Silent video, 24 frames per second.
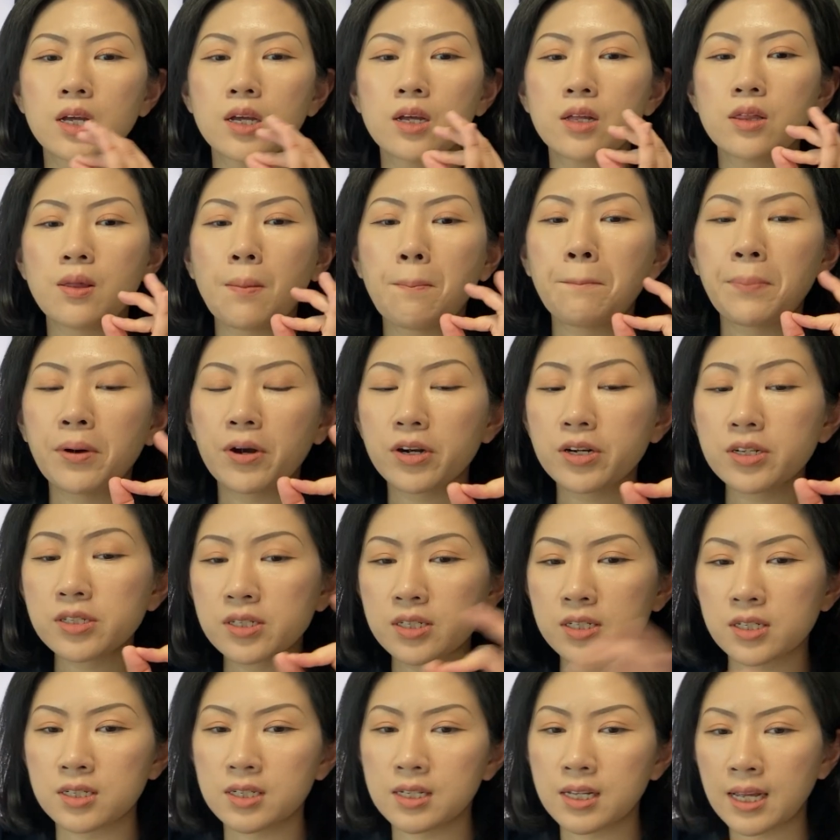the
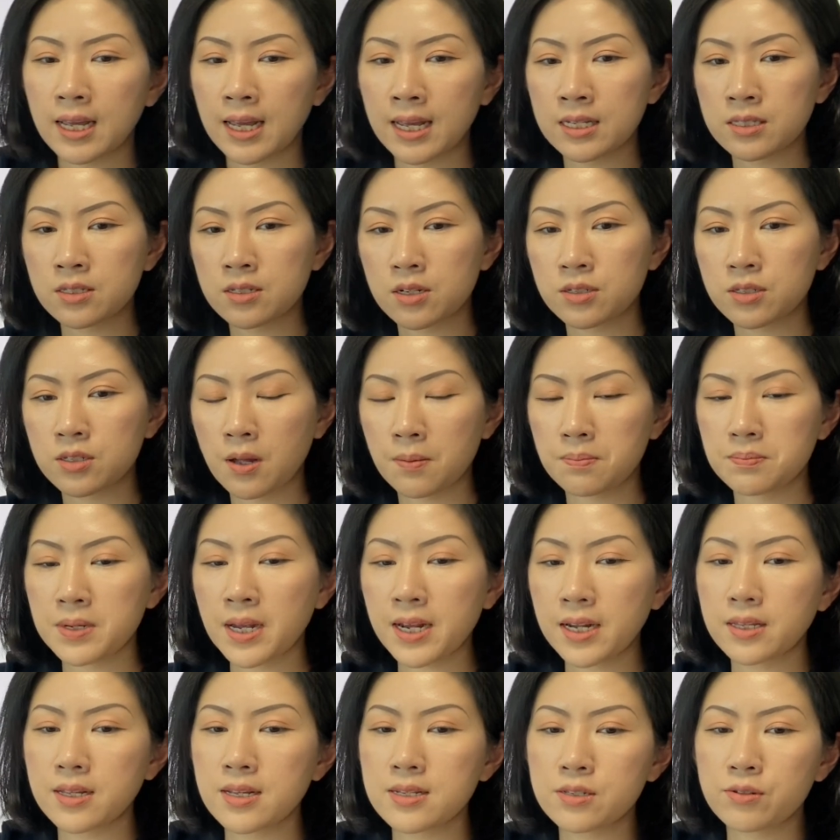person as the
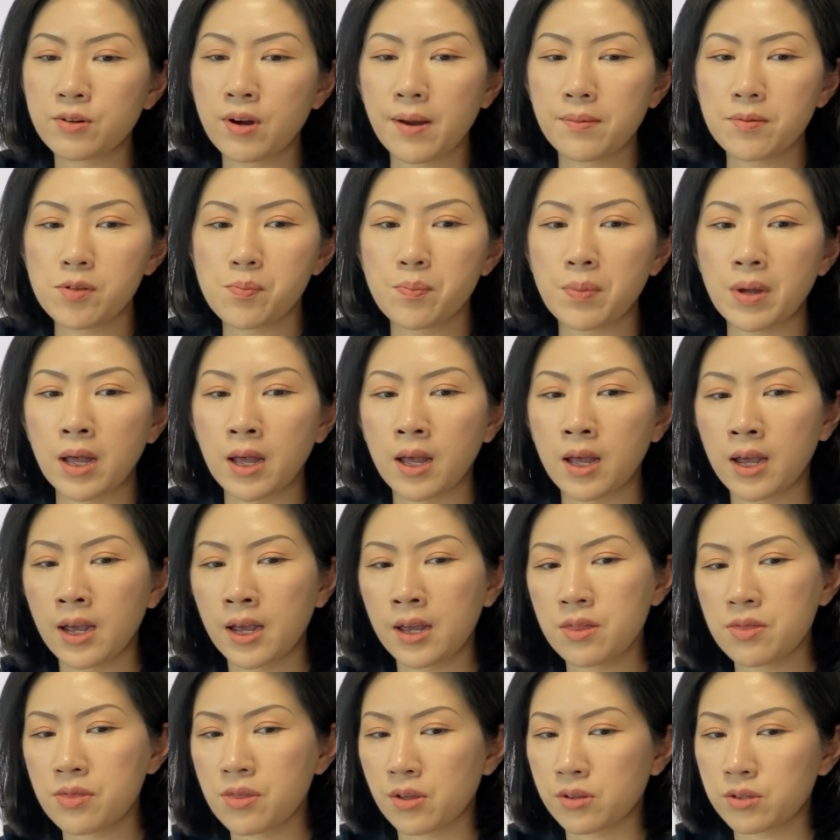subject described
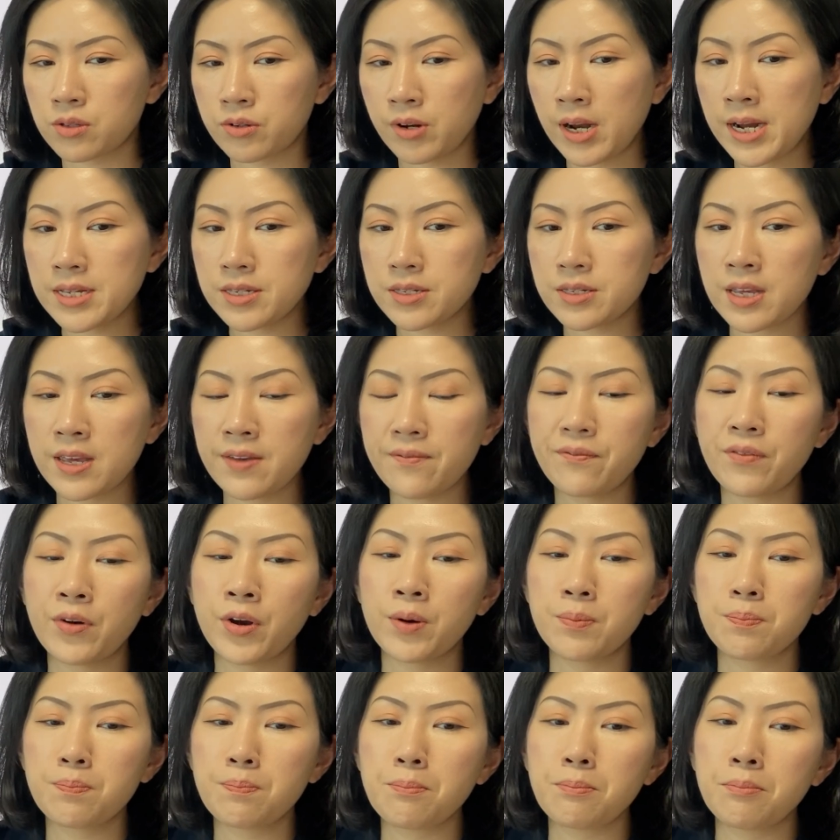by the transitive
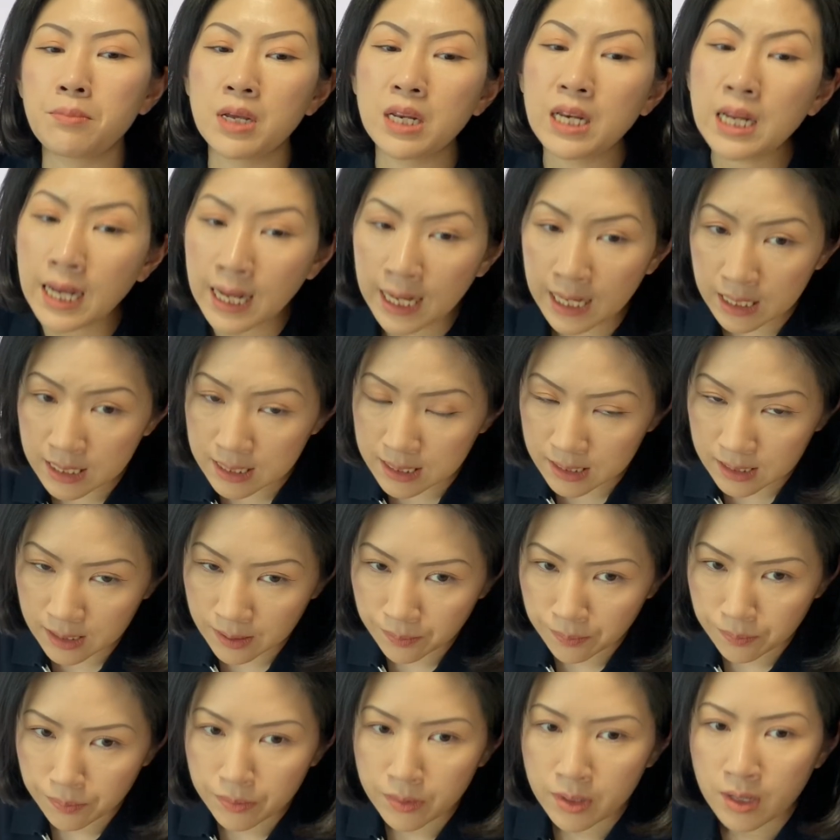verb mediate
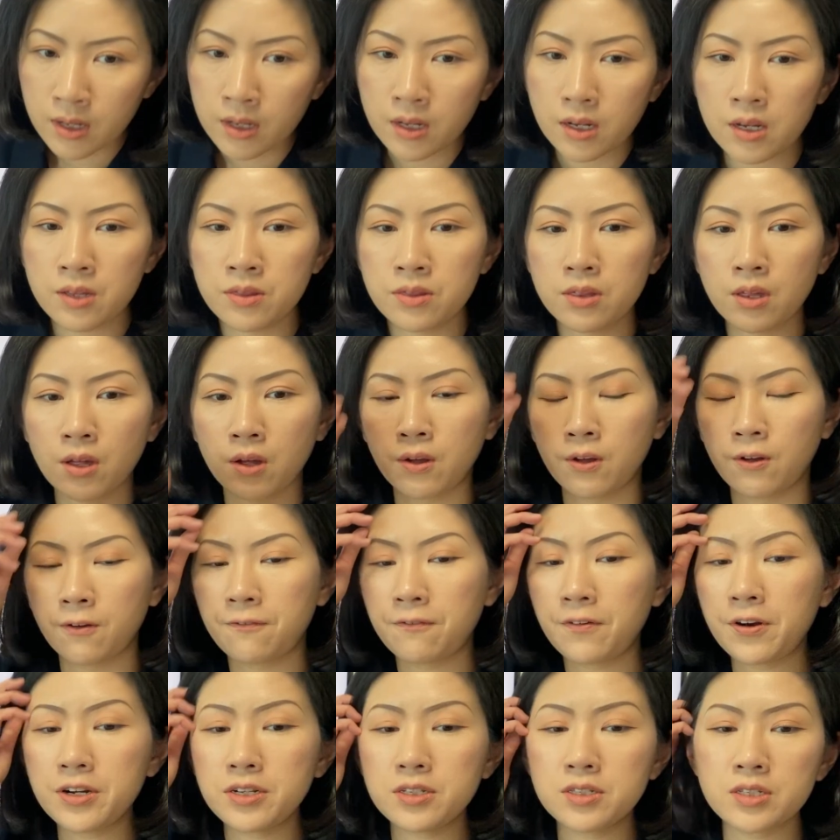in the
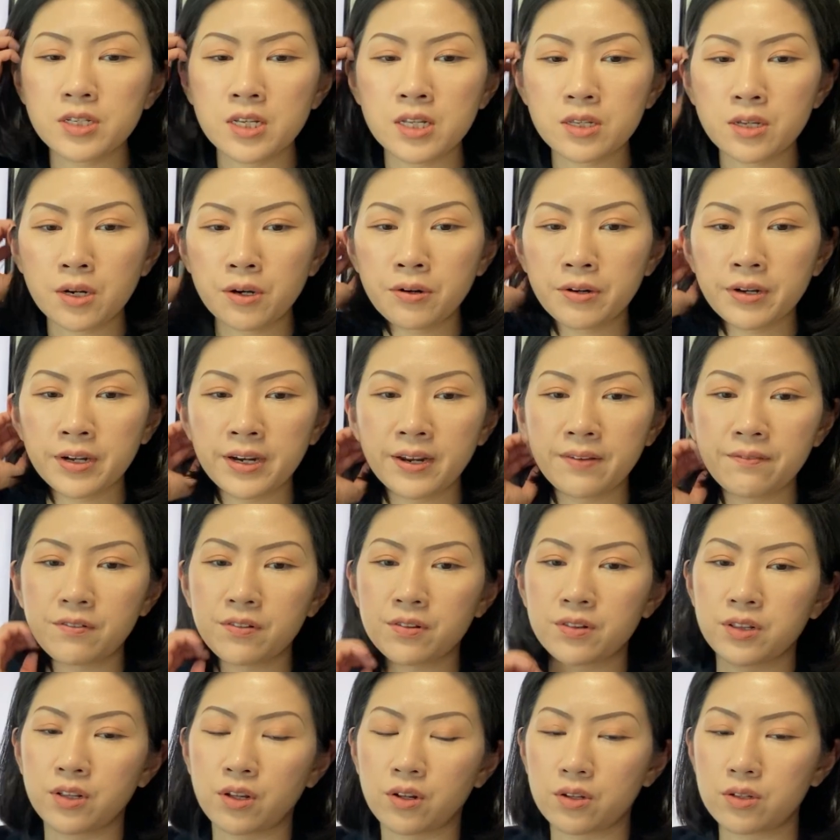first interrogative
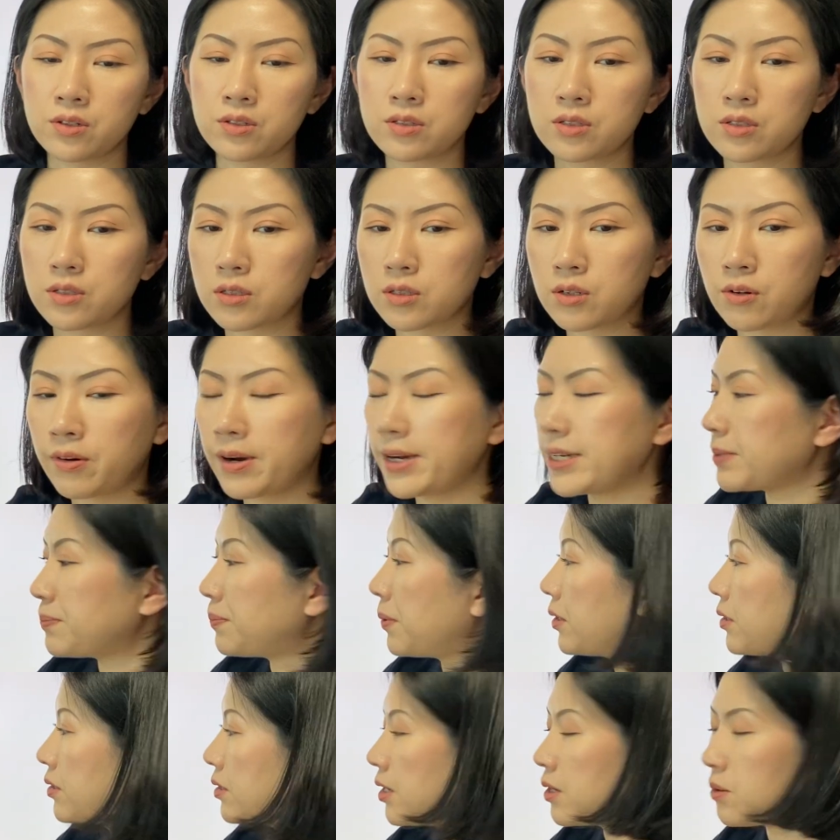clause,
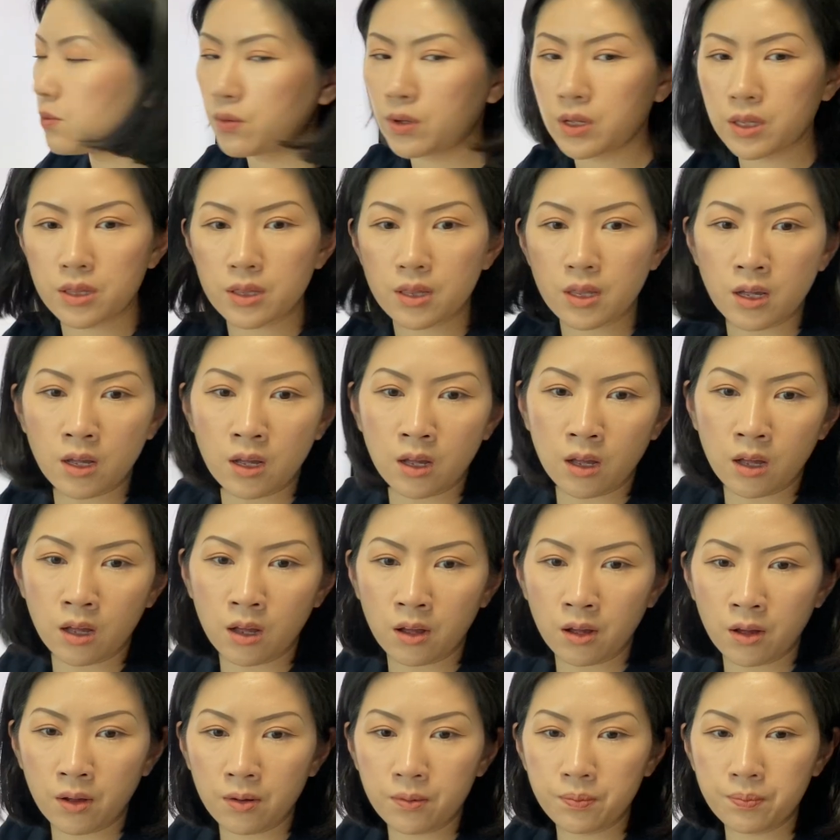corresponding with
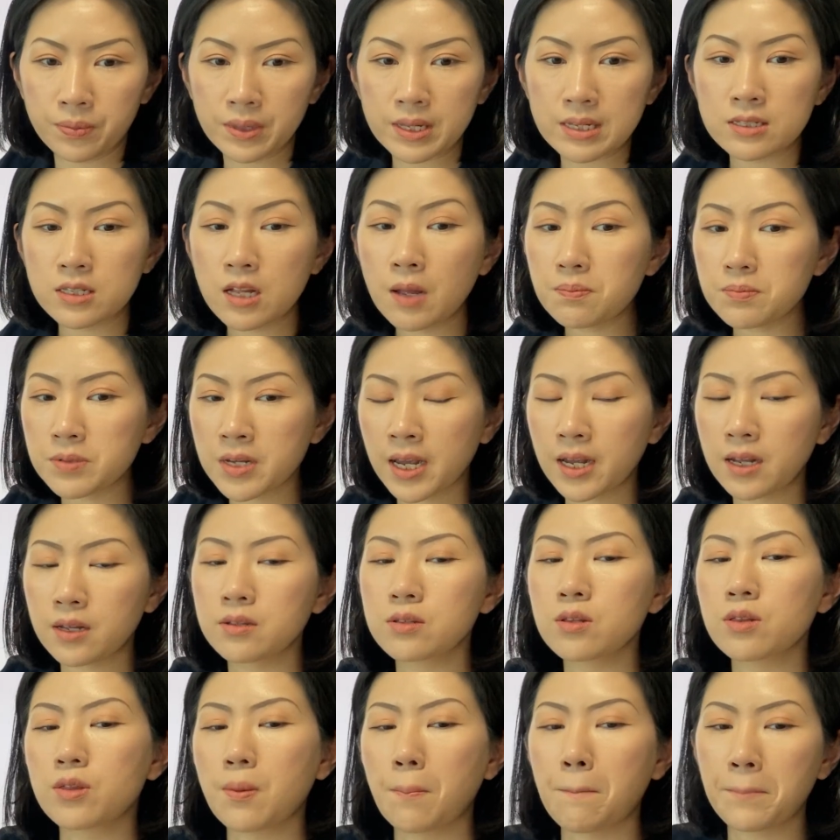the subject,
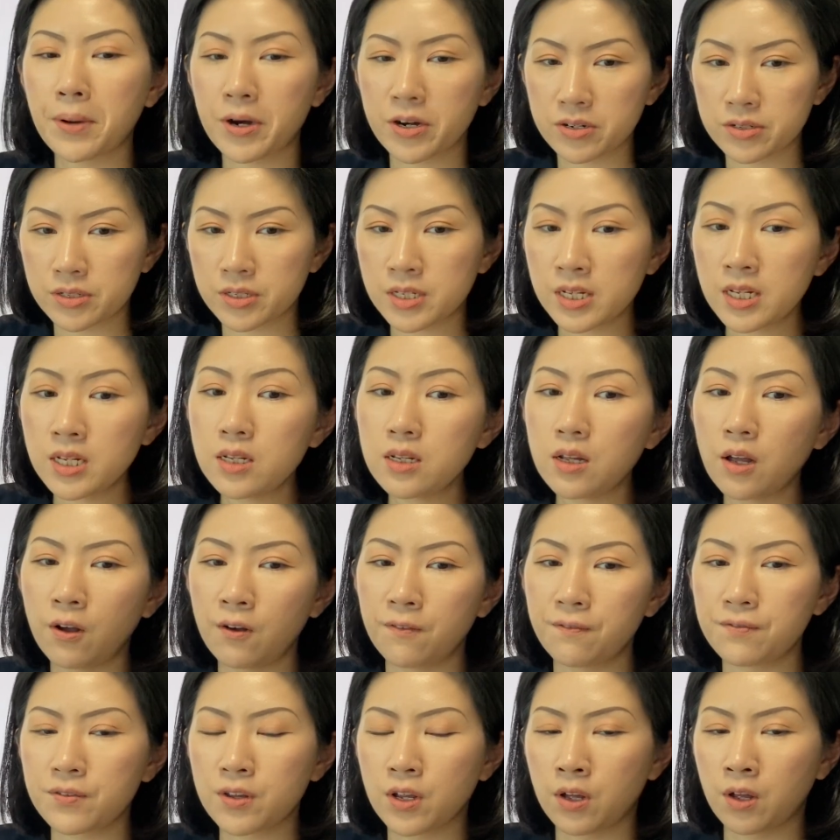the person
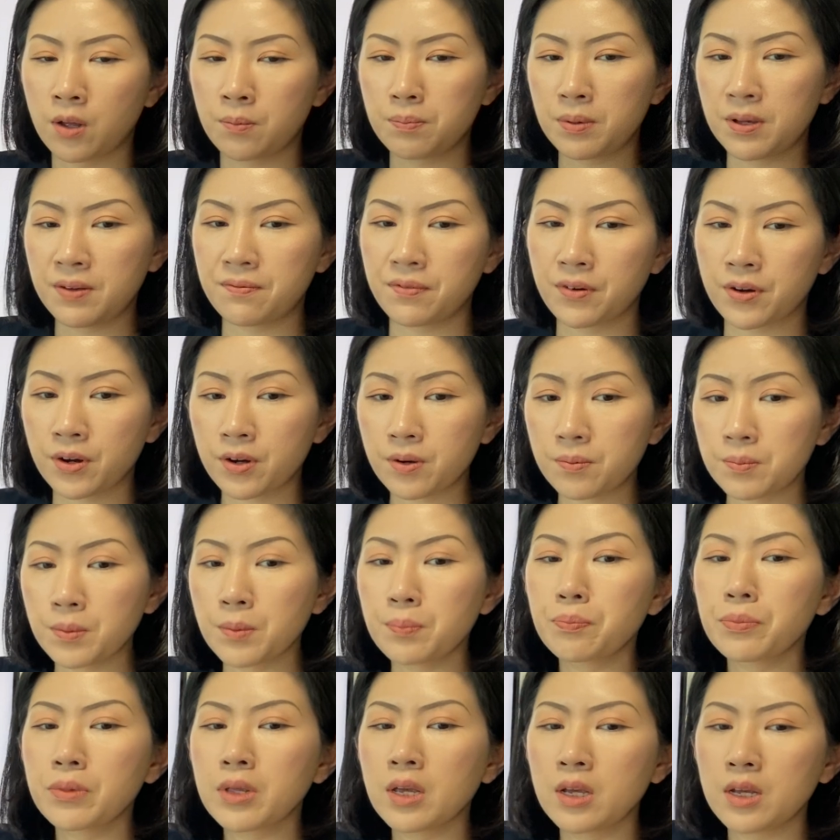of the be verb
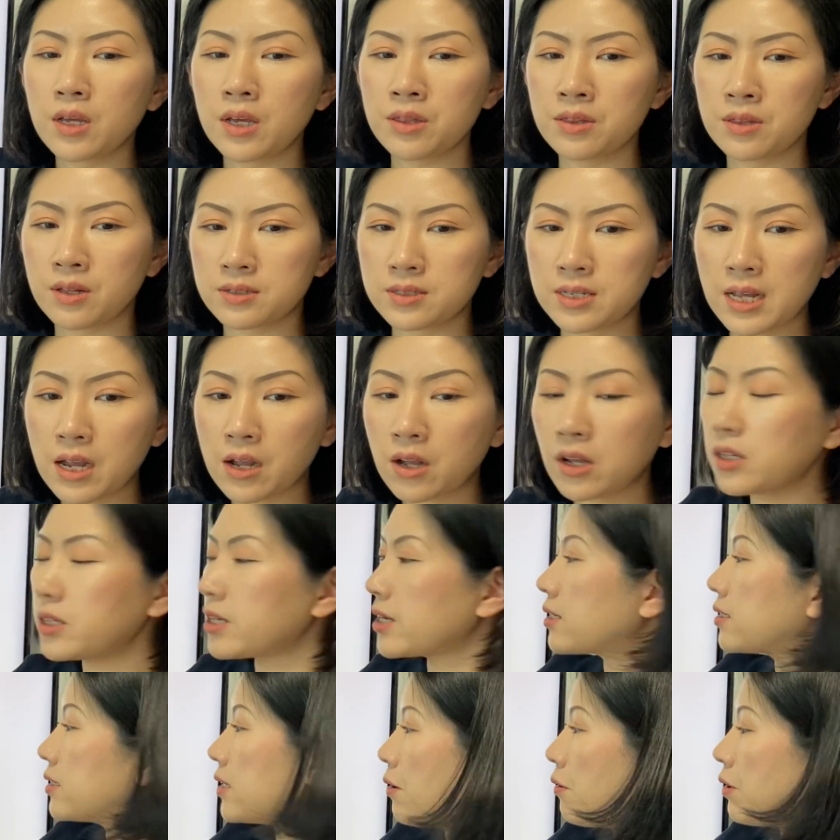in the second
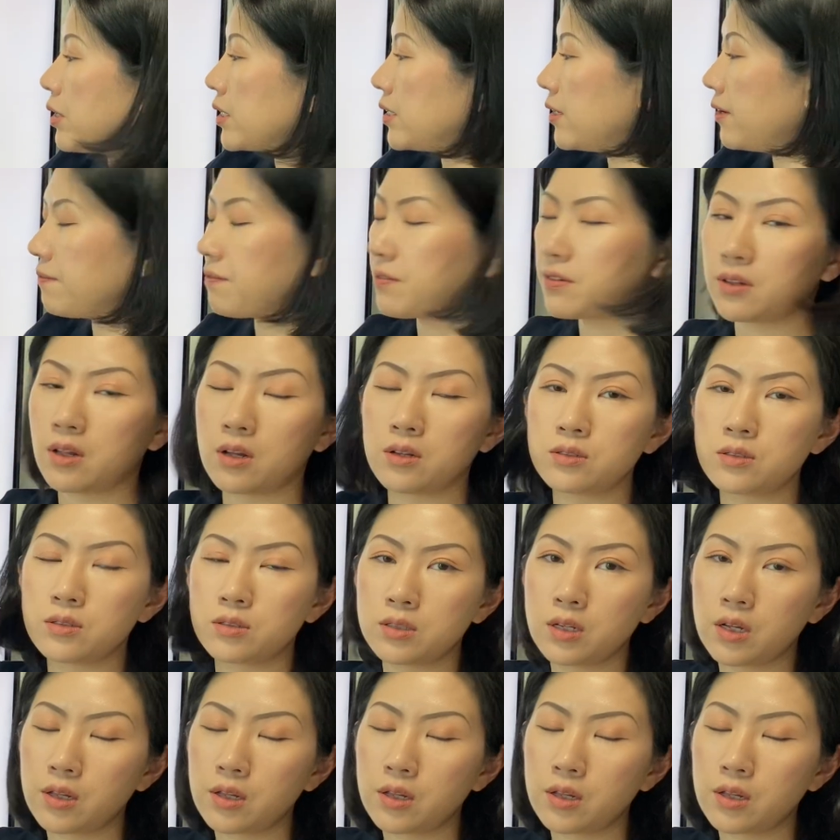declarative clause.